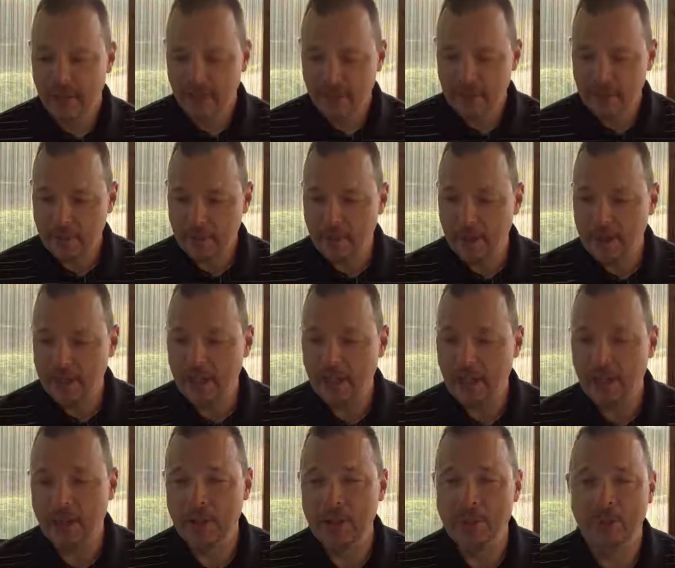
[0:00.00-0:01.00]
If somebody
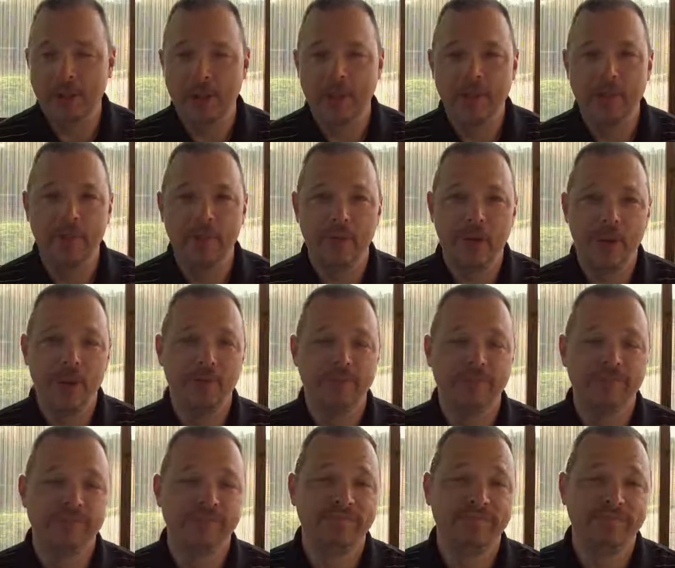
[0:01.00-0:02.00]
calls me on the
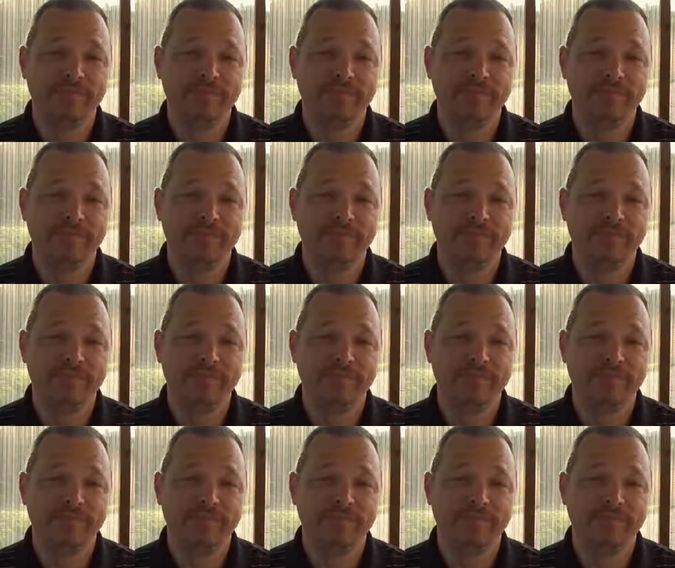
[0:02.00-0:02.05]
phone